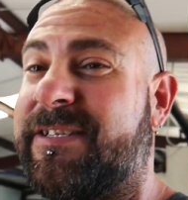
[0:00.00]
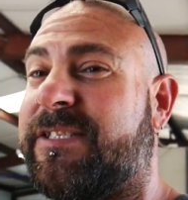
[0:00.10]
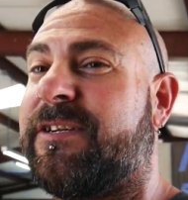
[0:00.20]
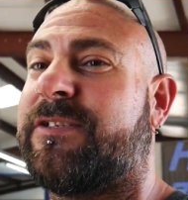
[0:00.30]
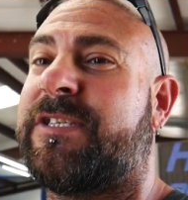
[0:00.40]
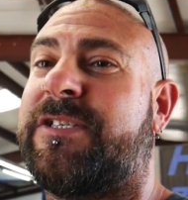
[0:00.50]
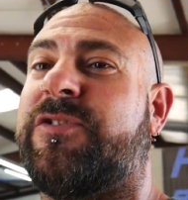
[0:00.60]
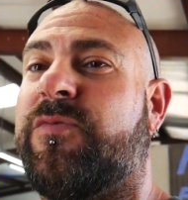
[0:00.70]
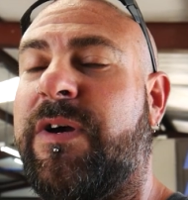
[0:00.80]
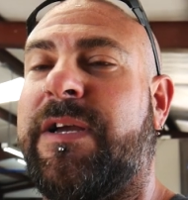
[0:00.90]
stickers as
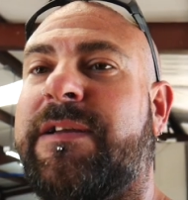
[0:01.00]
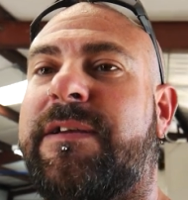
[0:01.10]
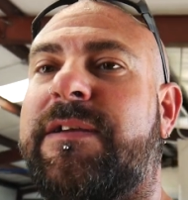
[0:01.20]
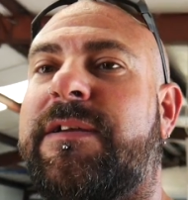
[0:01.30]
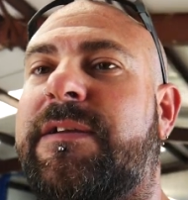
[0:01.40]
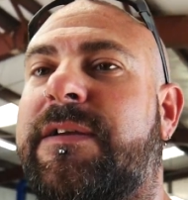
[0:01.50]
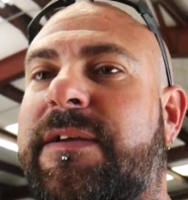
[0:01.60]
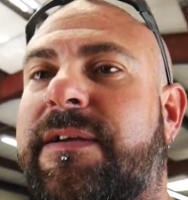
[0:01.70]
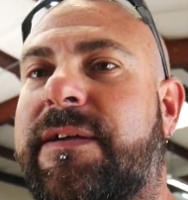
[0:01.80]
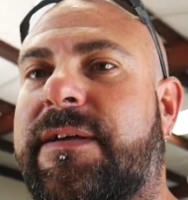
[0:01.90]
you want.
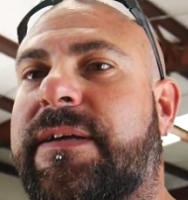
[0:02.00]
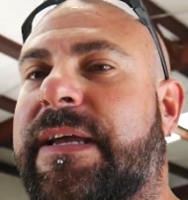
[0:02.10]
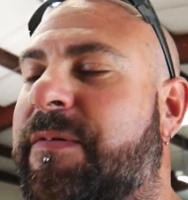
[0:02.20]
That